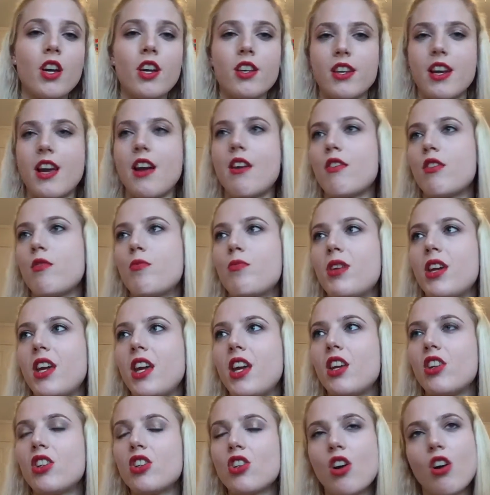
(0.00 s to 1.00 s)
down the
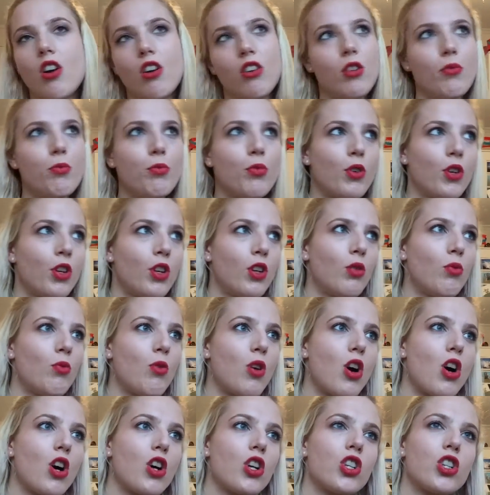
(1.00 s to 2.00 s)
beach, on a boil
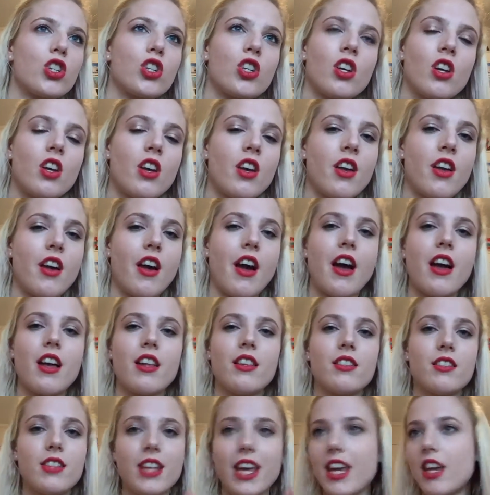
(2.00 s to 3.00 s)
wash,
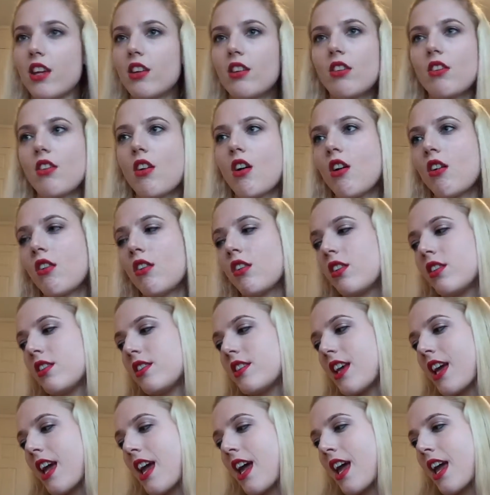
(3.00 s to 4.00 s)
and taken on
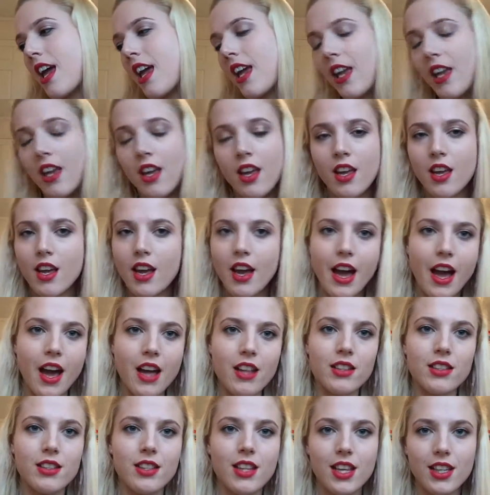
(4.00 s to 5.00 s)
holiday,
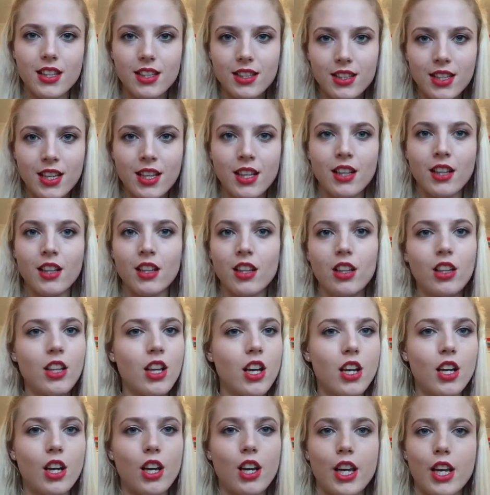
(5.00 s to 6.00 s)
and they still
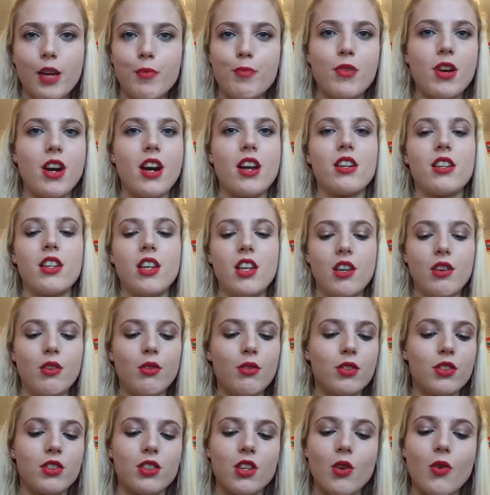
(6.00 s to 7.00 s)
look like brand
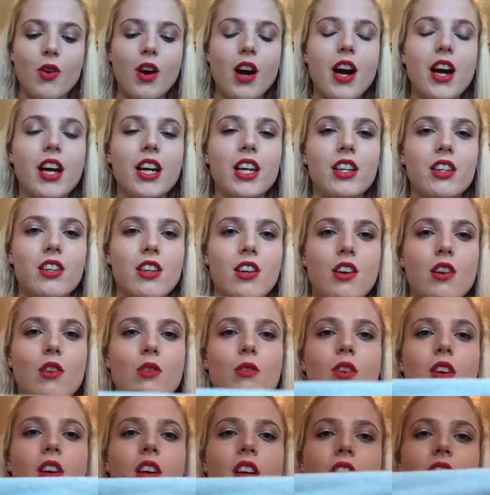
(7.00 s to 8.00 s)
new. So I
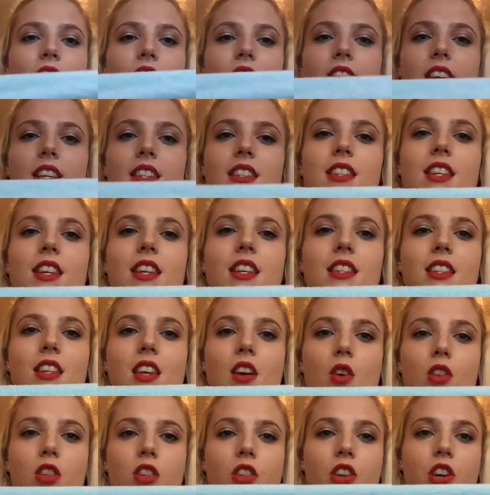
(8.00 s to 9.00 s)
know that this is
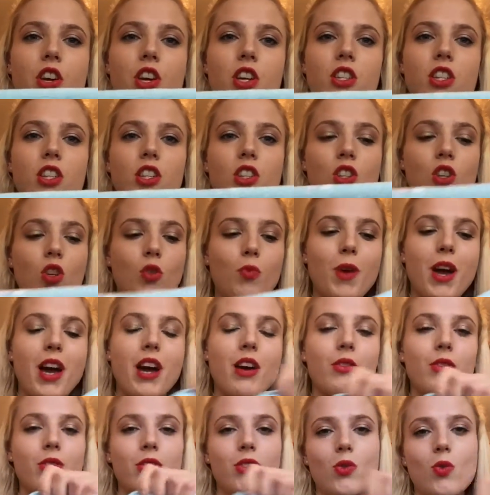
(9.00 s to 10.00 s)

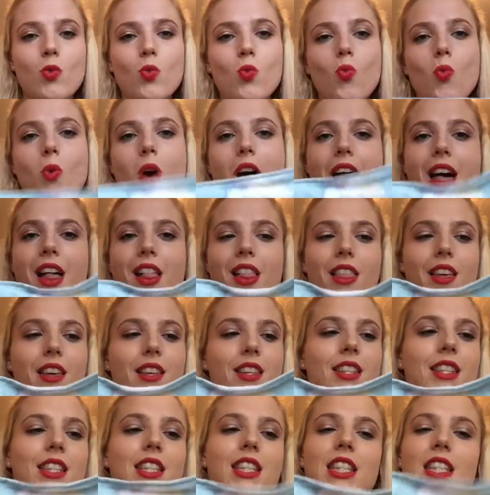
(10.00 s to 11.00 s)
£32 well
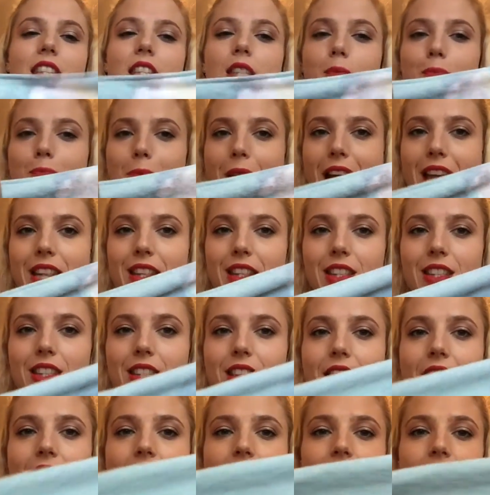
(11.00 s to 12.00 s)

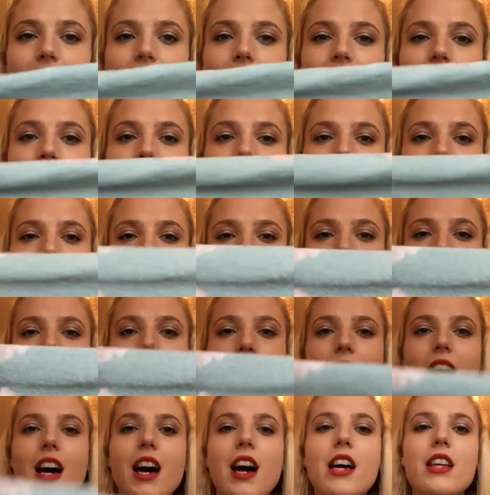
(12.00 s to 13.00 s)
spent, and it's going to
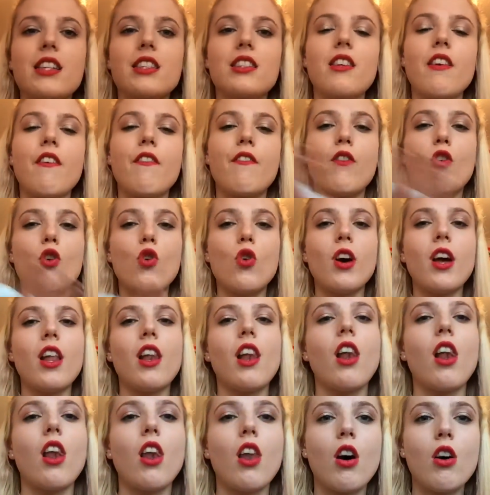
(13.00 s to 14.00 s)
last for a
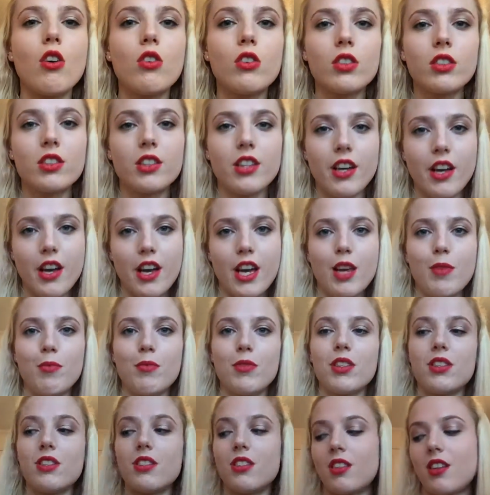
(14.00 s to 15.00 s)
long
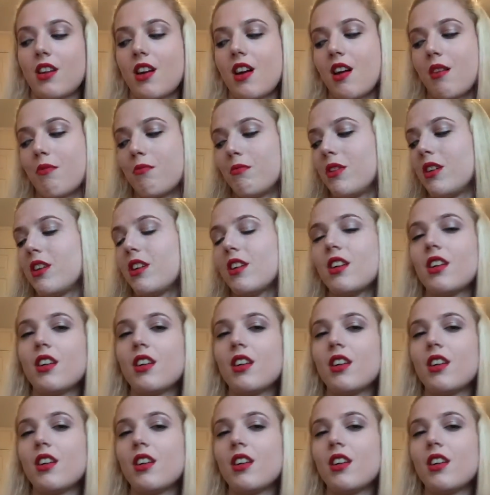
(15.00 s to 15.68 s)
time to come.